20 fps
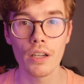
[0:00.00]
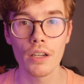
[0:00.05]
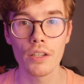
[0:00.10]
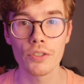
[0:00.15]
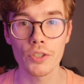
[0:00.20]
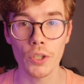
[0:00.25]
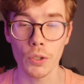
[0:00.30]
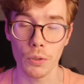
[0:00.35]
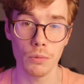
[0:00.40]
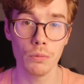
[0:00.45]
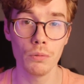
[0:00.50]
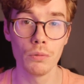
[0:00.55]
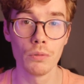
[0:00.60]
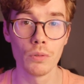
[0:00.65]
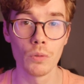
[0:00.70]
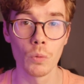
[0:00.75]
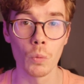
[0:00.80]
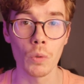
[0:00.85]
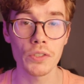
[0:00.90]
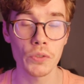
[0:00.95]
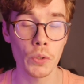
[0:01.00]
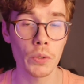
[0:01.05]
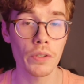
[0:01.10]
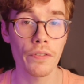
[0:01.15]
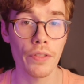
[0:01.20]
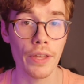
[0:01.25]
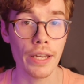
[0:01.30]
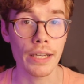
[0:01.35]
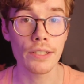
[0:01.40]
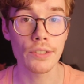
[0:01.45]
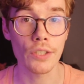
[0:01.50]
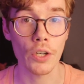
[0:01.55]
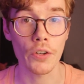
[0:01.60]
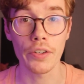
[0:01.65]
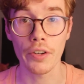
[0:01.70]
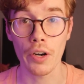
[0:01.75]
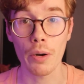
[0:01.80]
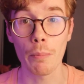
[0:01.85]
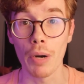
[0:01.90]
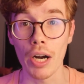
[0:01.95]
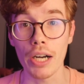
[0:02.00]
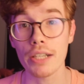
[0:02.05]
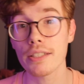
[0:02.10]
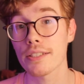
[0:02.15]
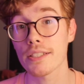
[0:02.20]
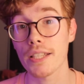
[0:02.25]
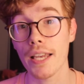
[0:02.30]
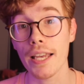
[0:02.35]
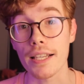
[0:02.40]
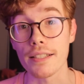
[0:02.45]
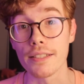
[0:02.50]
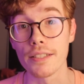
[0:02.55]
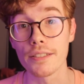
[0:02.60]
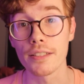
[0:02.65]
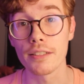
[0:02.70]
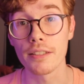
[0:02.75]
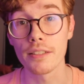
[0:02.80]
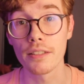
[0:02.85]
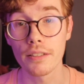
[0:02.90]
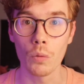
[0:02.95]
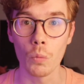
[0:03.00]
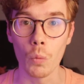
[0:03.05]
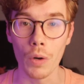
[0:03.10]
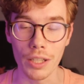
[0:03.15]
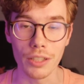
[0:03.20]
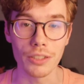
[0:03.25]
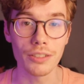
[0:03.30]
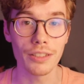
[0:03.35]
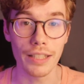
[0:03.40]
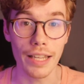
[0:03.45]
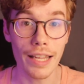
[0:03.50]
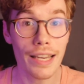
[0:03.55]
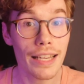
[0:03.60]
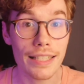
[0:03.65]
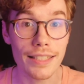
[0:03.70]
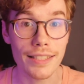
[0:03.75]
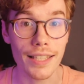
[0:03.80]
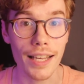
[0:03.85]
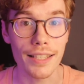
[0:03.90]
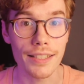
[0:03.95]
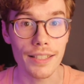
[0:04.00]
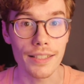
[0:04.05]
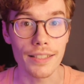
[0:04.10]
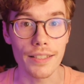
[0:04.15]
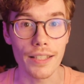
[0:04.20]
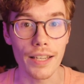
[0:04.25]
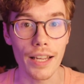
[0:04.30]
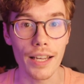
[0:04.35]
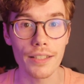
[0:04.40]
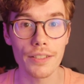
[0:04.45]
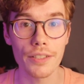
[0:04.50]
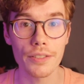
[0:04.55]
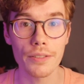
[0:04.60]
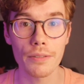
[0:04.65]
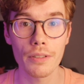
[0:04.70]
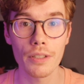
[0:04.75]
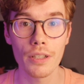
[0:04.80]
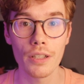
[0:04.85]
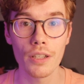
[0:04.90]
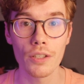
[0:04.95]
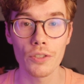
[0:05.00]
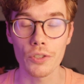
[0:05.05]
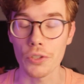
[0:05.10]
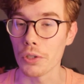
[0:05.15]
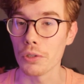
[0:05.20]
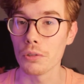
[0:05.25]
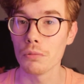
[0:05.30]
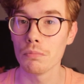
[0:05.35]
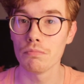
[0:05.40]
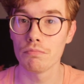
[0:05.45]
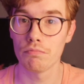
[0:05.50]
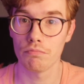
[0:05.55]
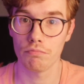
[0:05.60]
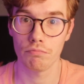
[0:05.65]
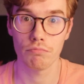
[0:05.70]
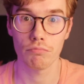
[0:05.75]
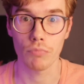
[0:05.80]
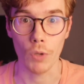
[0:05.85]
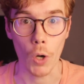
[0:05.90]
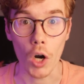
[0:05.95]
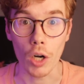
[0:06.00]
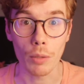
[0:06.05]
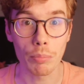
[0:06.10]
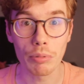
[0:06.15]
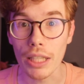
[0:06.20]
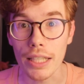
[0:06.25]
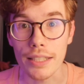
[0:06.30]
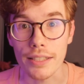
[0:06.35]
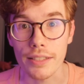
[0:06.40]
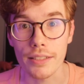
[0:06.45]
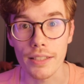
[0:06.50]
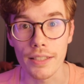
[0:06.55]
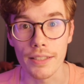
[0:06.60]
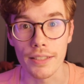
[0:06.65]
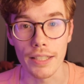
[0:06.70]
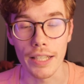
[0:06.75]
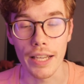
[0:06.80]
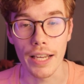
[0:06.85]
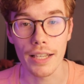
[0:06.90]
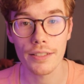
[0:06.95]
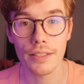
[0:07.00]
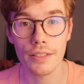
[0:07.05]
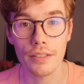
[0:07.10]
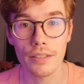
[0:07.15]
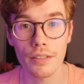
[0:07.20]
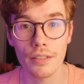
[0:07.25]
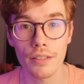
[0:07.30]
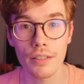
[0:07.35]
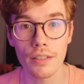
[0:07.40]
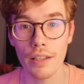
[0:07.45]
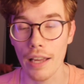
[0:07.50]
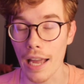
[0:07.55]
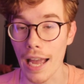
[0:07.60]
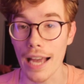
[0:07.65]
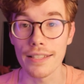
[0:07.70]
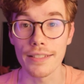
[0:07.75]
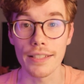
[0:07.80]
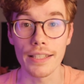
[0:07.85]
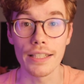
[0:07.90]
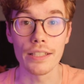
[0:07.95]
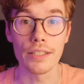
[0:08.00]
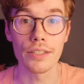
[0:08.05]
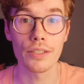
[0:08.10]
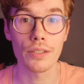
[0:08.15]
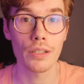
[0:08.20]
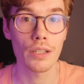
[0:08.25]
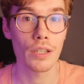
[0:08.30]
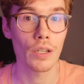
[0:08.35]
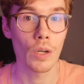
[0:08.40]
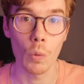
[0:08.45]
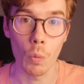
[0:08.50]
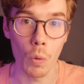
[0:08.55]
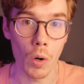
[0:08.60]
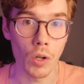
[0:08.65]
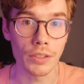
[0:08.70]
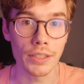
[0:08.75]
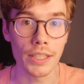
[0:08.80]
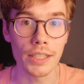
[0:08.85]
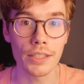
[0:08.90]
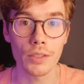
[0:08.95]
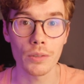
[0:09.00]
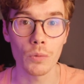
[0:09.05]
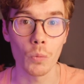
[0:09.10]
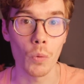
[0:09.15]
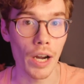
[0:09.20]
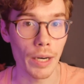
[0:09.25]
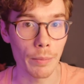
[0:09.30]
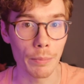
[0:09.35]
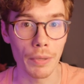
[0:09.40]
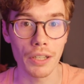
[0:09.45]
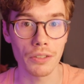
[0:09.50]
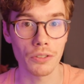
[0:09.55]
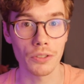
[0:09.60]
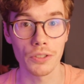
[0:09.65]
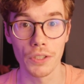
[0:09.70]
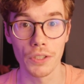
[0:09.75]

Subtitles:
So, what sort of things are in our box S? Well, any set is in S. So, R plus is in S, as is walnut, wine bottles,